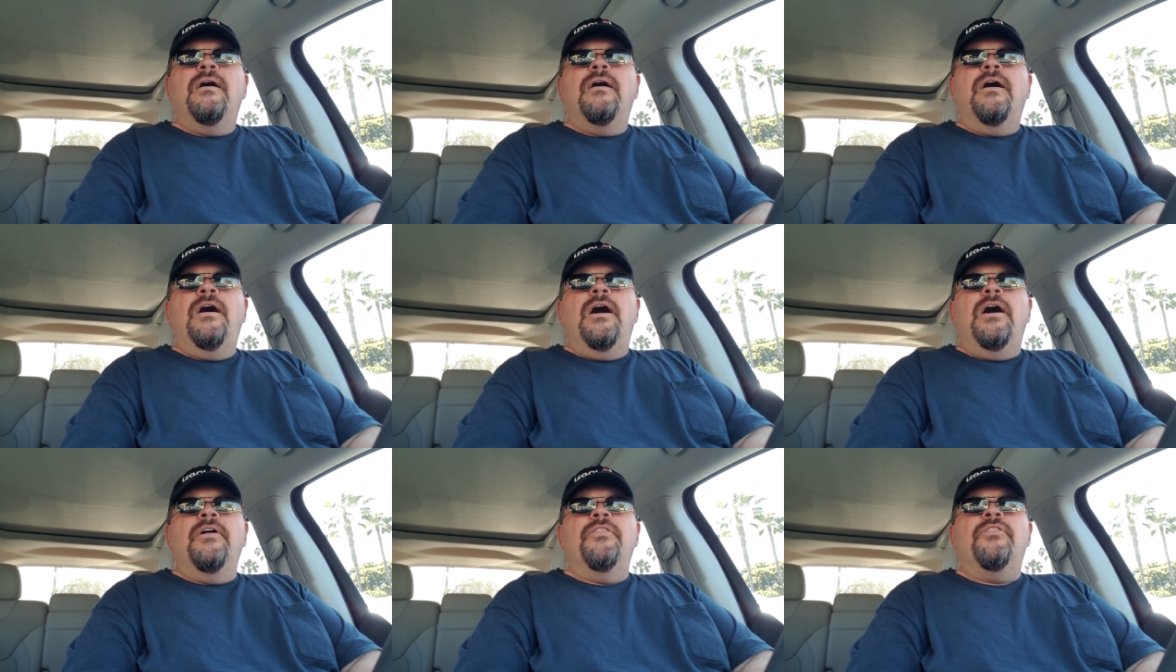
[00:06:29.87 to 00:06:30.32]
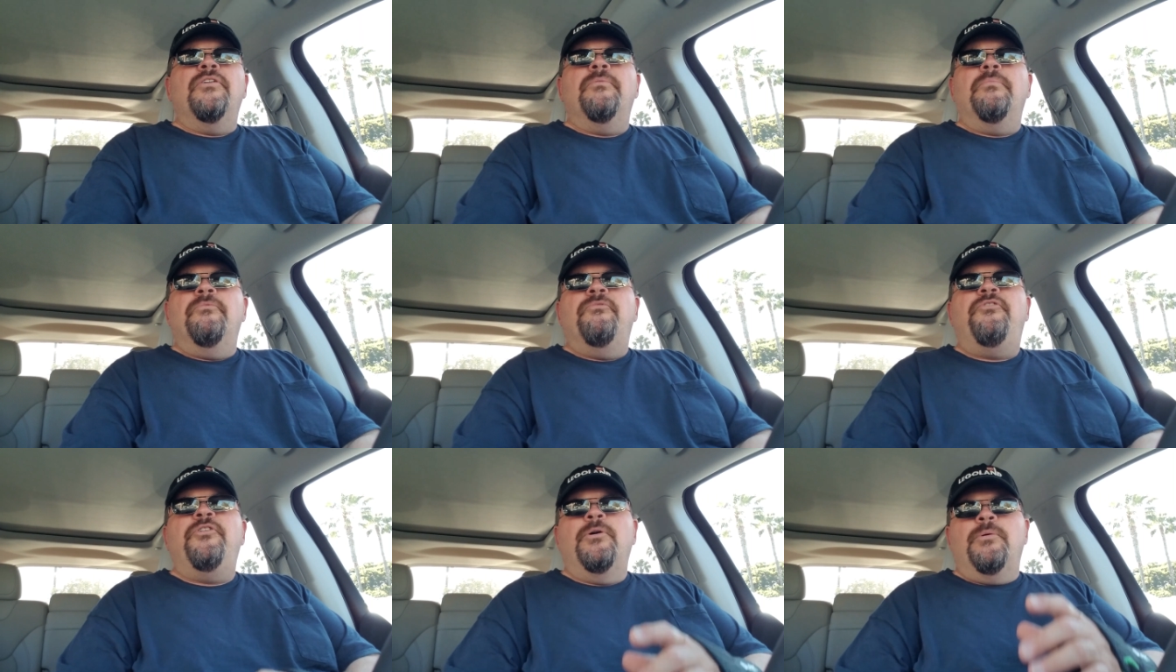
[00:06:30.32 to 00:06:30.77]
uh, the
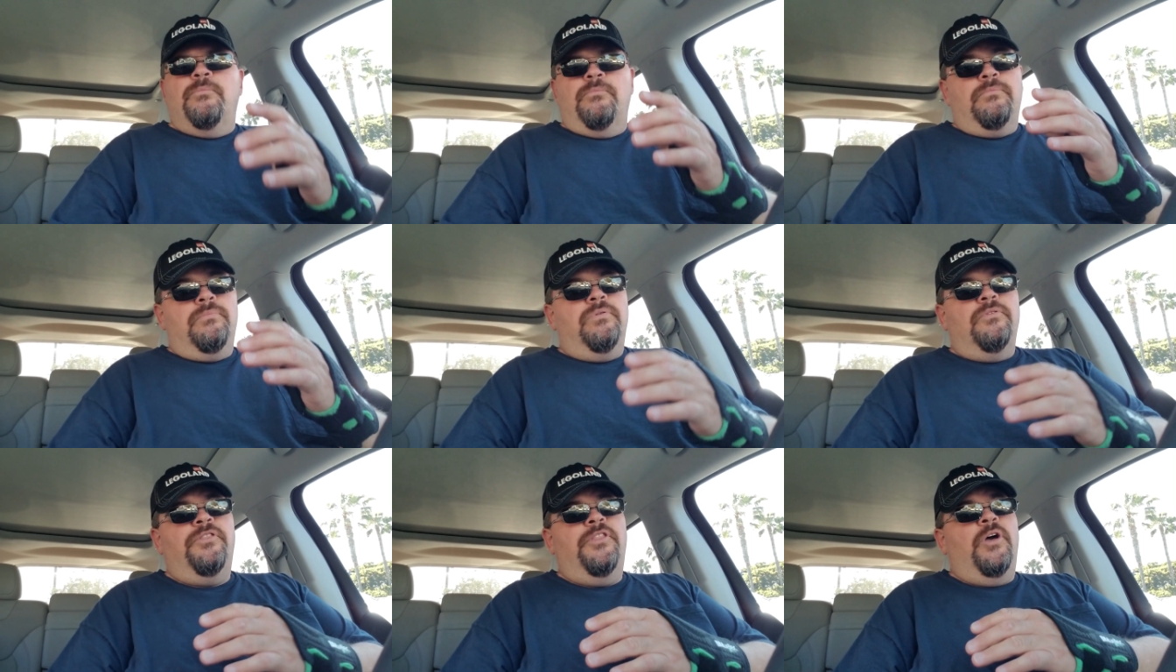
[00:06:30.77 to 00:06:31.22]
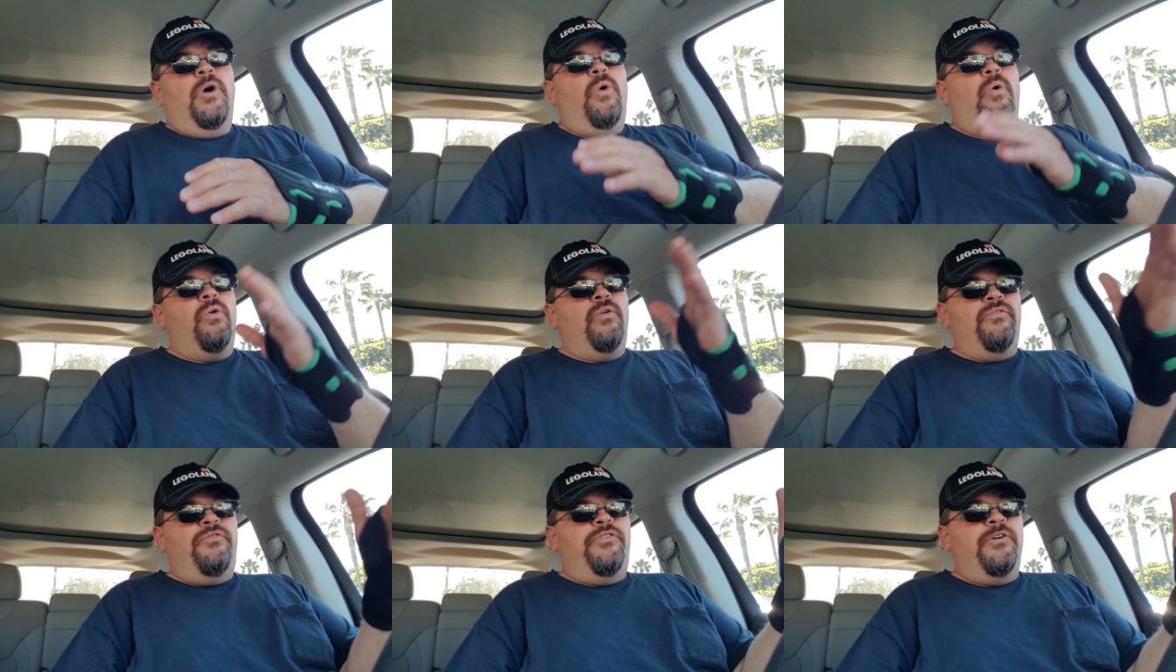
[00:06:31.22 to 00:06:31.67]
film, the
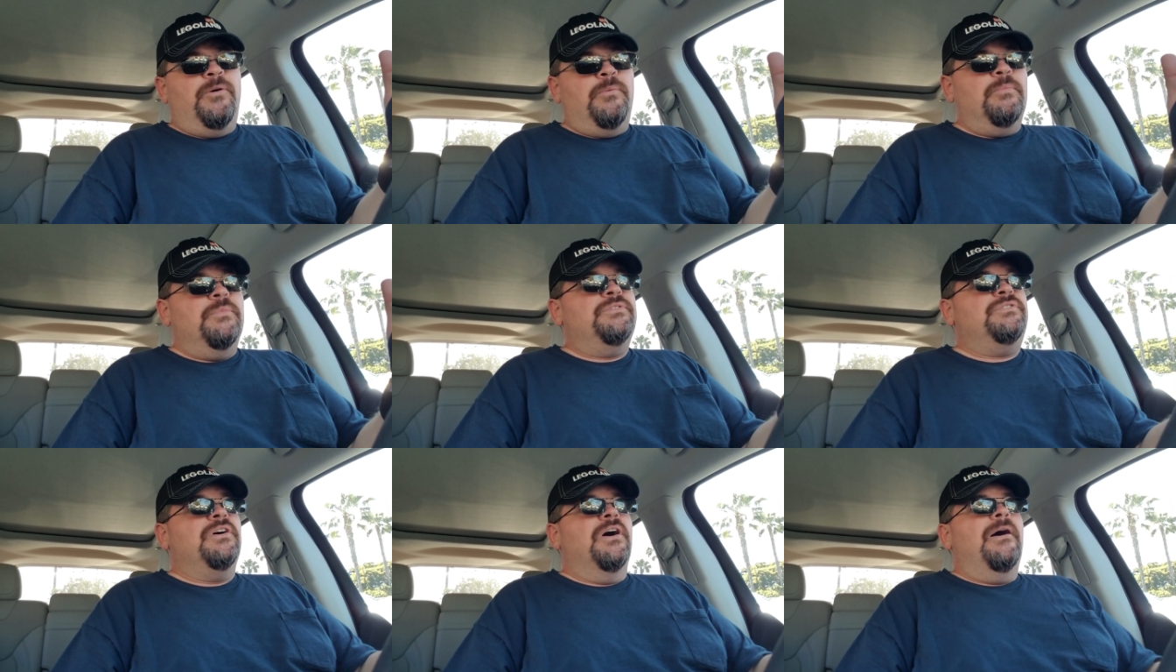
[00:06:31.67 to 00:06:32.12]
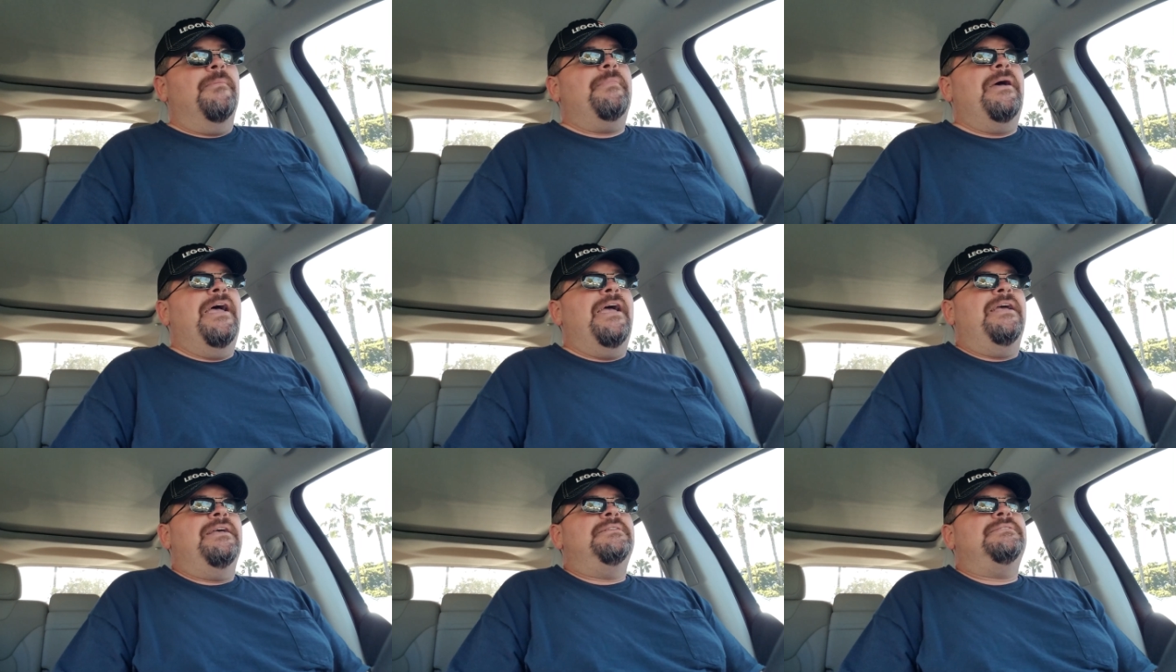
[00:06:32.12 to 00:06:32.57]
old film with Tom
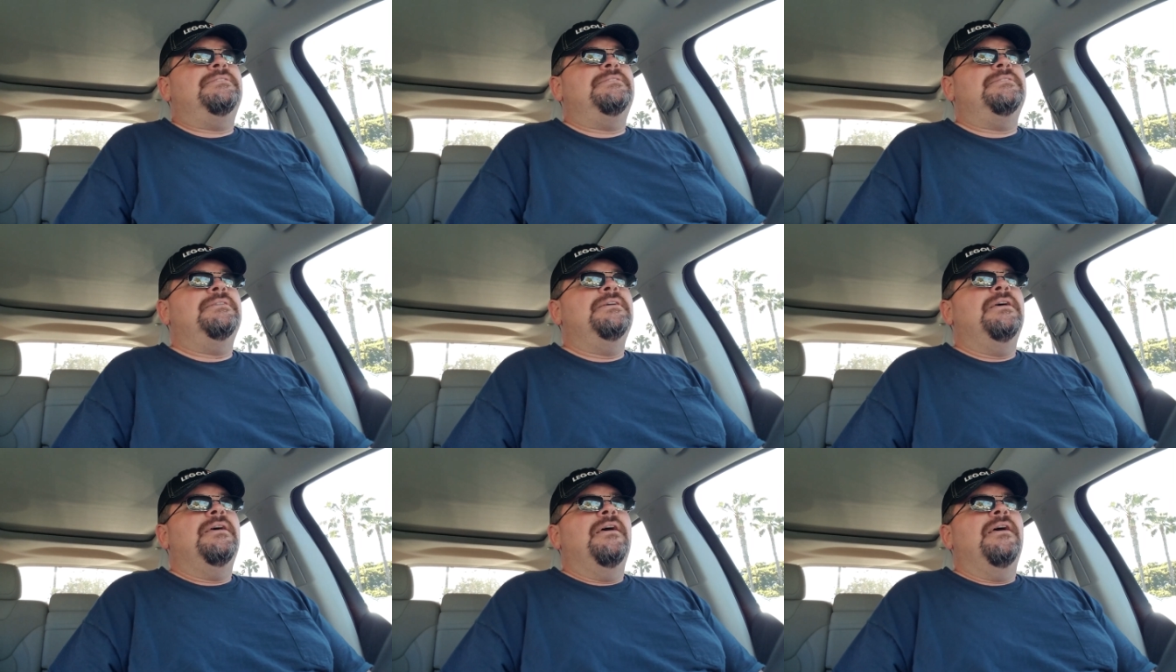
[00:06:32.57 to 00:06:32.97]
Hanks.